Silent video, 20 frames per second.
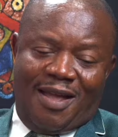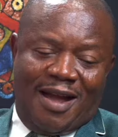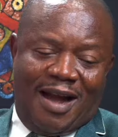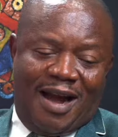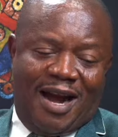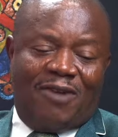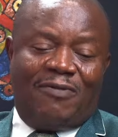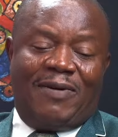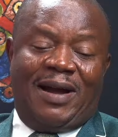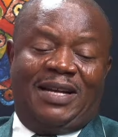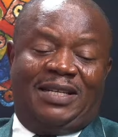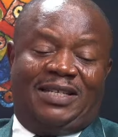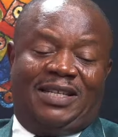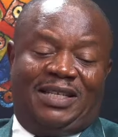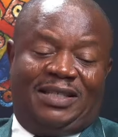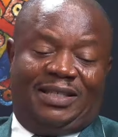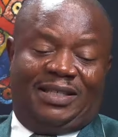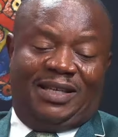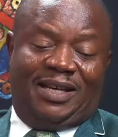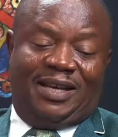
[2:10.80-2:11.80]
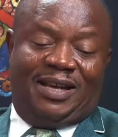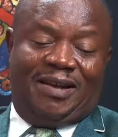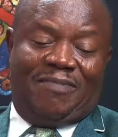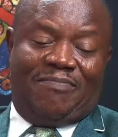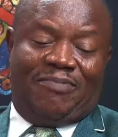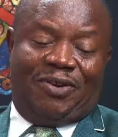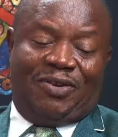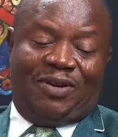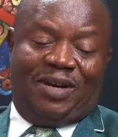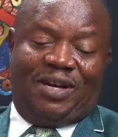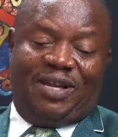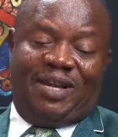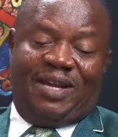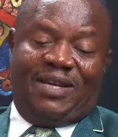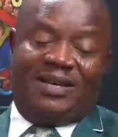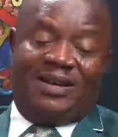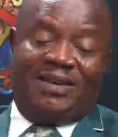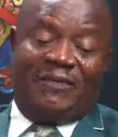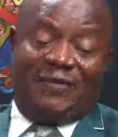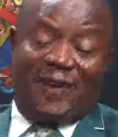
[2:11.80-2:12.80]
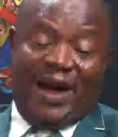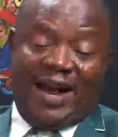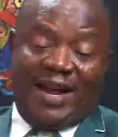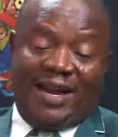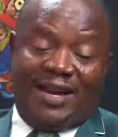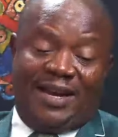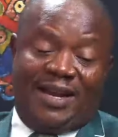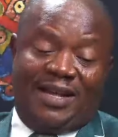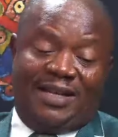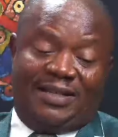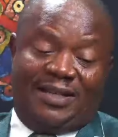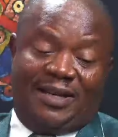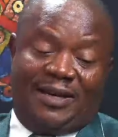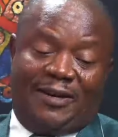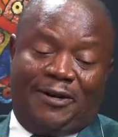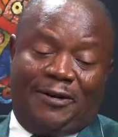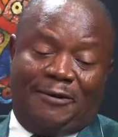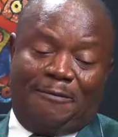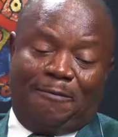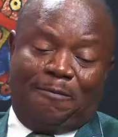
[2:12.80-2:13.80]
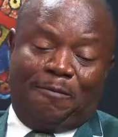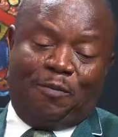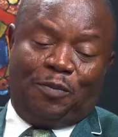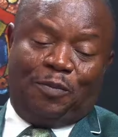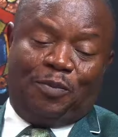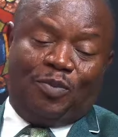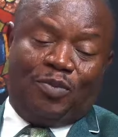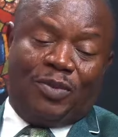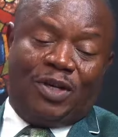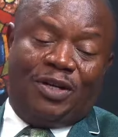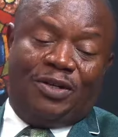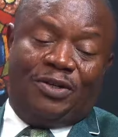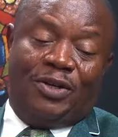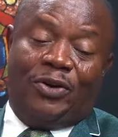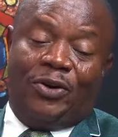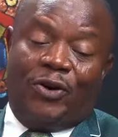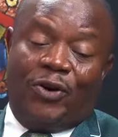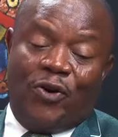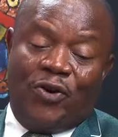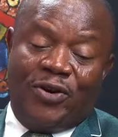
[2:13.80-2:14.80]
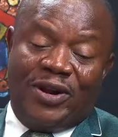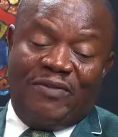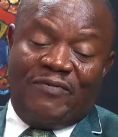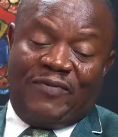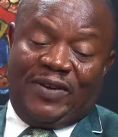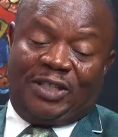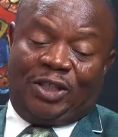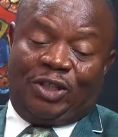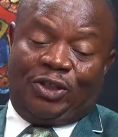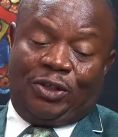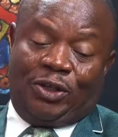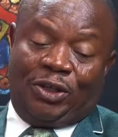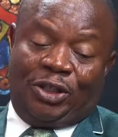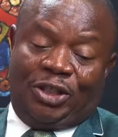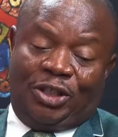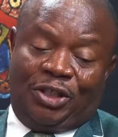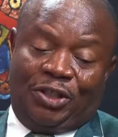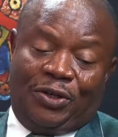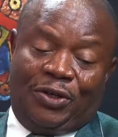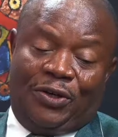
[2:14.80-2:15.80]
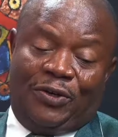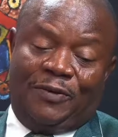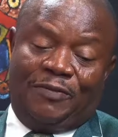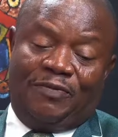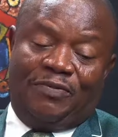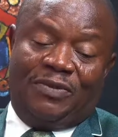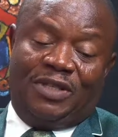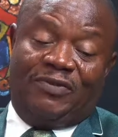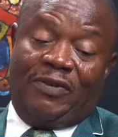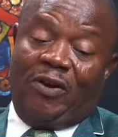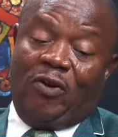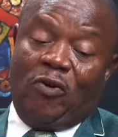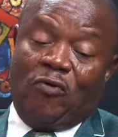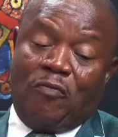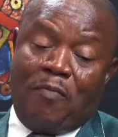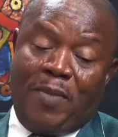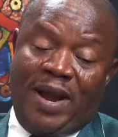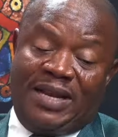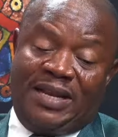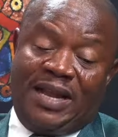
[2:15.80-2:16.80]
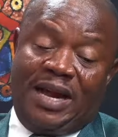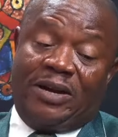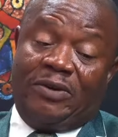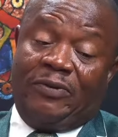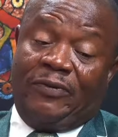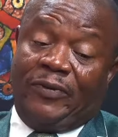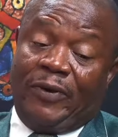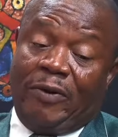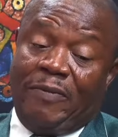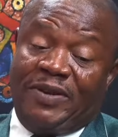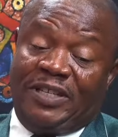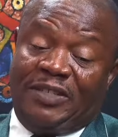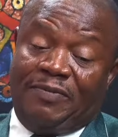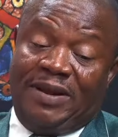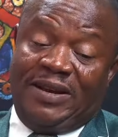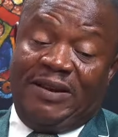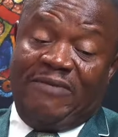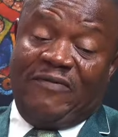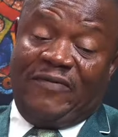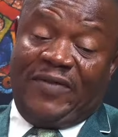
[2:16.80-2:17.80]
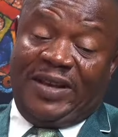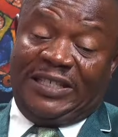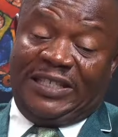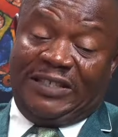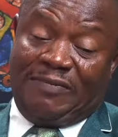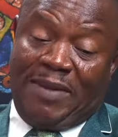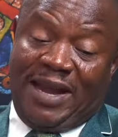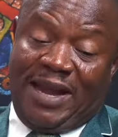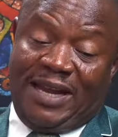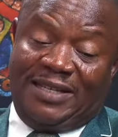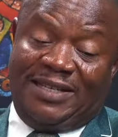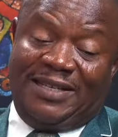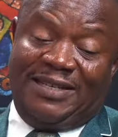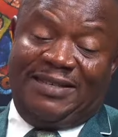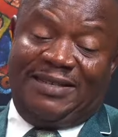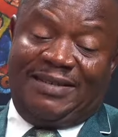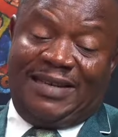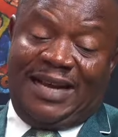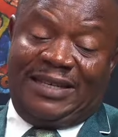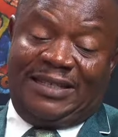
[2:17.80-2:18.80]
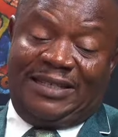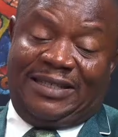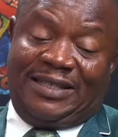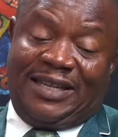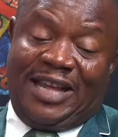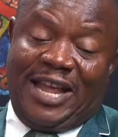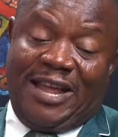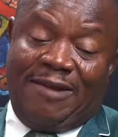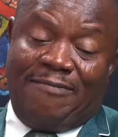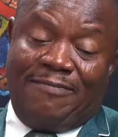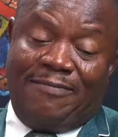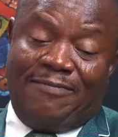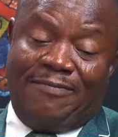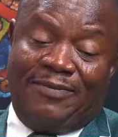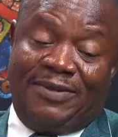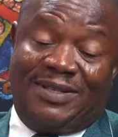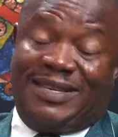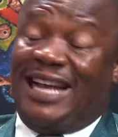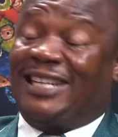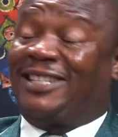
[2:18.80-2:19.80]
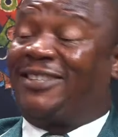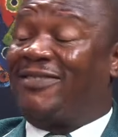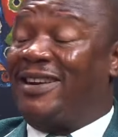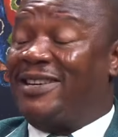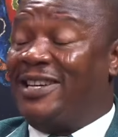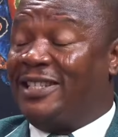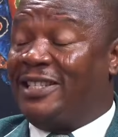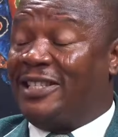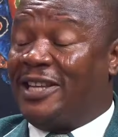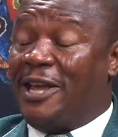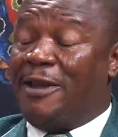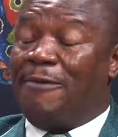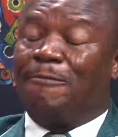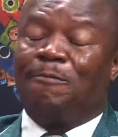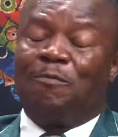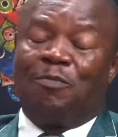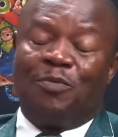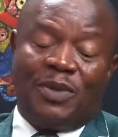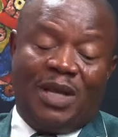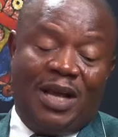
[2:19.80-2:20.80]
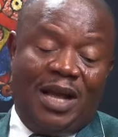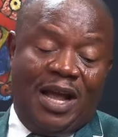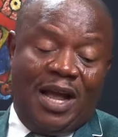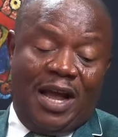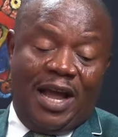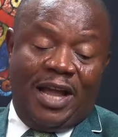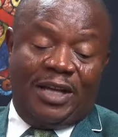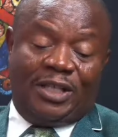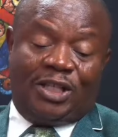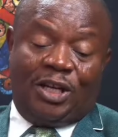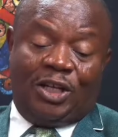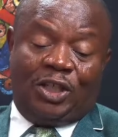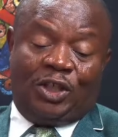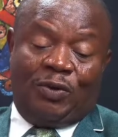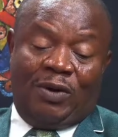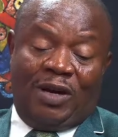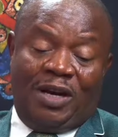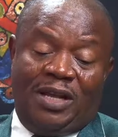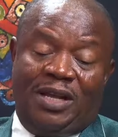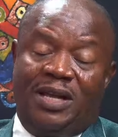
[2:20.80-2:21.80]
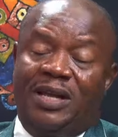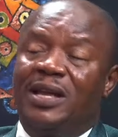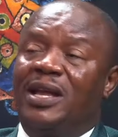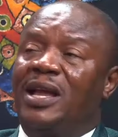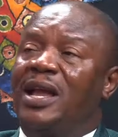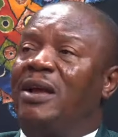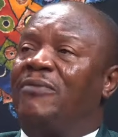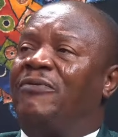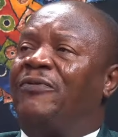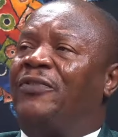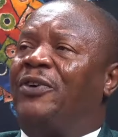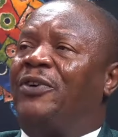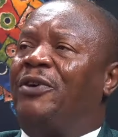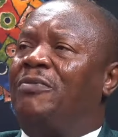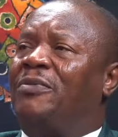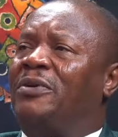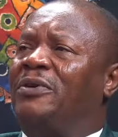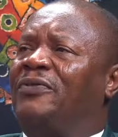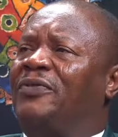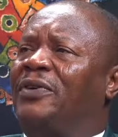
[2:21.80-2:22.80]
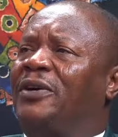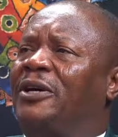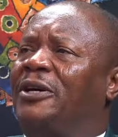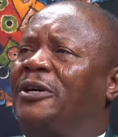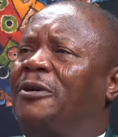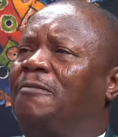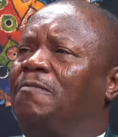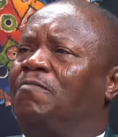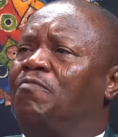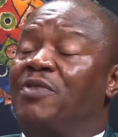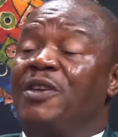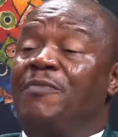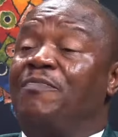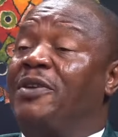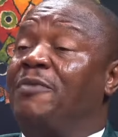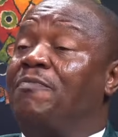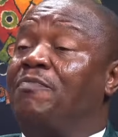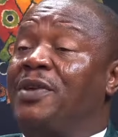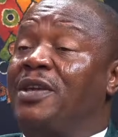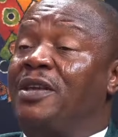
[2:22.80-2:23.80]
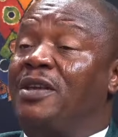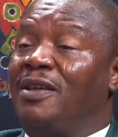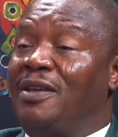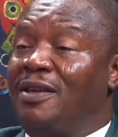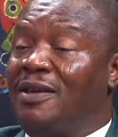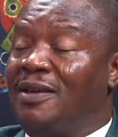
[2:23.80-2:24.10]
RITC, broadly defined, is the Road Infrastructure Development and Refurbishment Investment Tax Scheme, Tax Credit Scheme. It's actually a form of PPP,